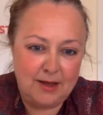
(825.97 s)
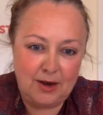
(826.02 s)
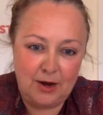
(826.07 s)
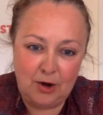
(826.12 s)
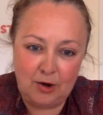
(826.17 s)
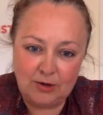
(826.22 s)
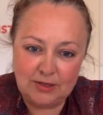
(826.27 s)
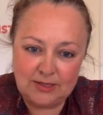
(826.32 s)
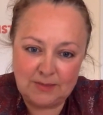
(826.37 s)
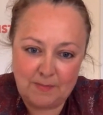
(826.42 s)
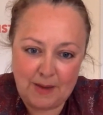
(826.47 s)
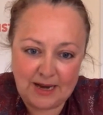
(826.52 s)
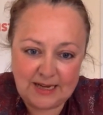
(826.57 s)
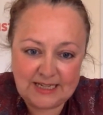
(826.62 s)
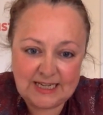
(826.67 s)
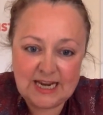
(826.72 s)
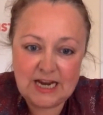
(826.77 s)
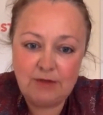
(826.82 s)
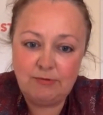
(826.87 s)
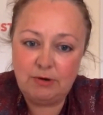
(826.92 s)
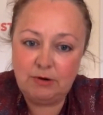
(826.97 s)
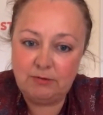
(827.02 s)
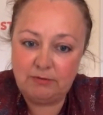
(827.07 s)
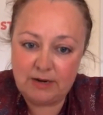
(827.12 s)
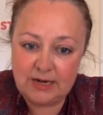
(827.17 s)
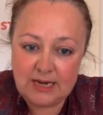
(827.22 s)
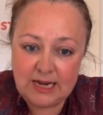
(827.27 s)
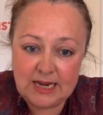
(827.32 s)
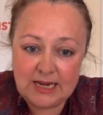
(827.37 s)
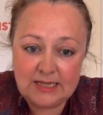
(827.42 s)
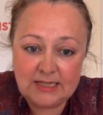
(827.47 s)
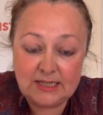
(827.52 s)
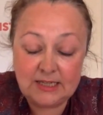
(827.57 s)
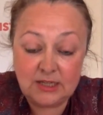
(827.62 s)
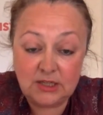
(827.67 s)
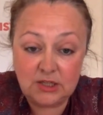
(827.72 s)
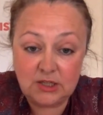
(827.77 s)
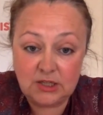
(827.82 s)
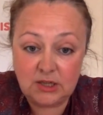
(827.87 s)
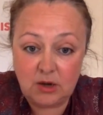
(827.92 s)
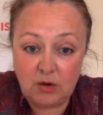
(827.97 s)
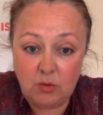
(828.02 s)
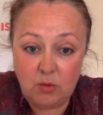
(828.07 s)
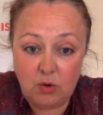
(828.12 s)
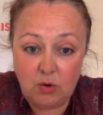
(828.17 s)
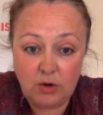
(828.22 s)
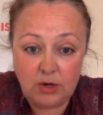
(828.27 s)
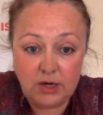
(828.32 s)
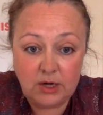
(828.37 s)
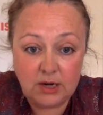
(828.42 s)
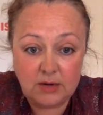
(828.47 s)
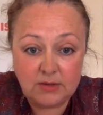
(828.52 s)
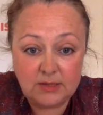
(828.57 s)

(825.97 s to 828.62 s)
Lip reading: lots of bacteria and yeast and so on.